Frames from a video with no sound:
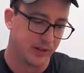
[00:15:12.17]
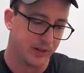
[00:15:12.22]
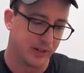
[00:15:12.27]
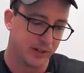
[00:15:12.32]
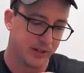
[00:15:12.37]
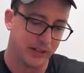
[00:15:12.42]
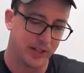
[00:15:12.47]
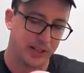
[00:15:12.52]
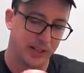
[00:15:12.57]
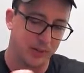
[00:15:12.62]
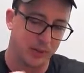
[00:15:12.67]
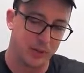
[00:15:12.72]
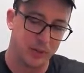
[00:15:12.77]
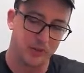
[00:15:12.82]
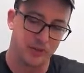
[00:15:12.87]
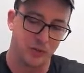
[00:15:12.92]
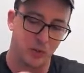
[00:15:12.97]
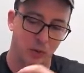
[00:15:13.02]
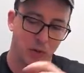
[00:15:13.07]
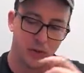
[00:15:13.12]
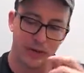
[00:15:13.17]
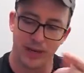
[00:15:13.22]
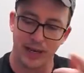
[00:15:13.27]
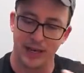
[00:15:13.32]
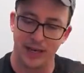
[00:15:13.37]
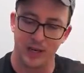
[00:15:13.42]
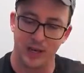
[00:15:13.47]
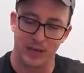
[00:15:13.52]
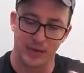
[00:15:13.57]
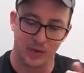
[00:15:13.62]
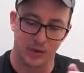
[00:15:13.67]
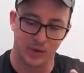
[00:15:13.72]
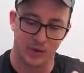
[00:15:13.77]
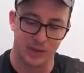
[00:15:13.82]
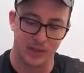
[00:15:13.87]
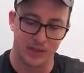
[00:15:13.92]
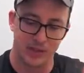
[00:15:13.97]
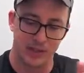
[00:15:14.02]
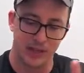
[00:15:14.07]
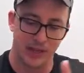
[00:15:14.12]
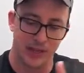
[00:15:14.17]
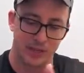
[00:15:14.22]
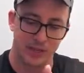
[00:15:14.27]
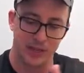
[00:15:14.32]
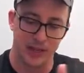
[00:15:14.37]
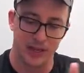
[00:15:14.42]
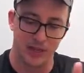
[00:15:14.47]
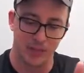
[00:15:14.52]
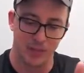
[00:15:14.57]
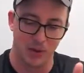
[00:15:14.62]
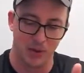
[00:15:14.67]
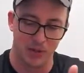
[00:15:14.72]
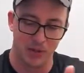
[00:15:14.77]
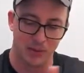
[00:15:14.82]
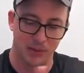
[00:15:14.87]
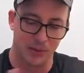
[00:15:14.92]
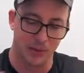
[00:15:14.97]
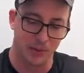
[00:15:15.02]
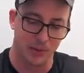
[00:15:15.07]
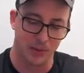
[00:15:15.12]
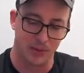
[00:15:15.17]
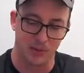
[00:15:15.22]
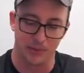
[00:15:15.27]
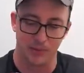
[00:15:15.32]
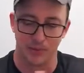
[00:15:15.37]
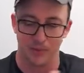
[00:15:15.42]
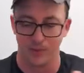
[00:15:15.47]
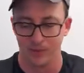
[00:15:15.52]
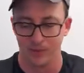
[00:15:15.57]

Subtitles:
just getting a bunch of coordinates to update multiple